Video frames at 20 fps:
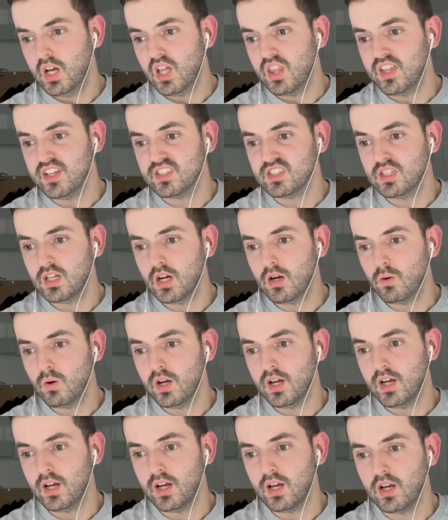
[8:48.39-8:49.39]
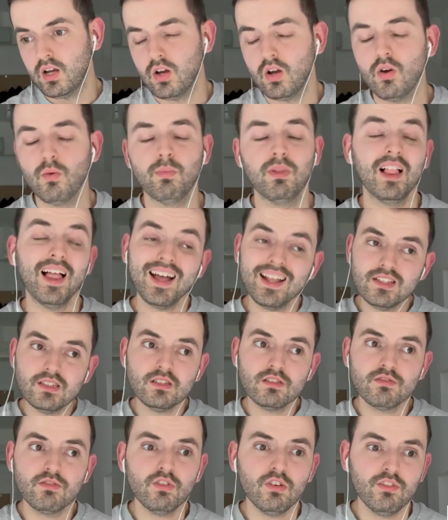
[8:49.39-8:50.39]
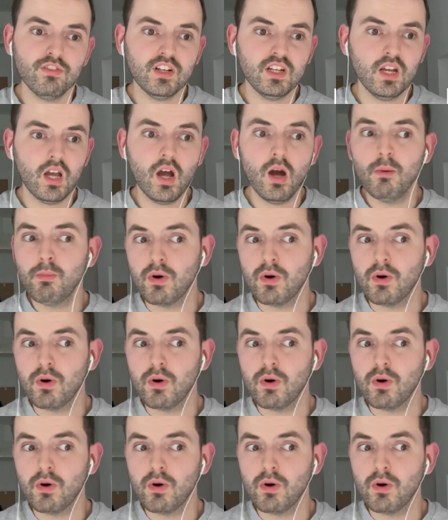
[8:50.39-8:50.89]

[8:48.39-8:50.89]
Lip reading: There's no plans for a video,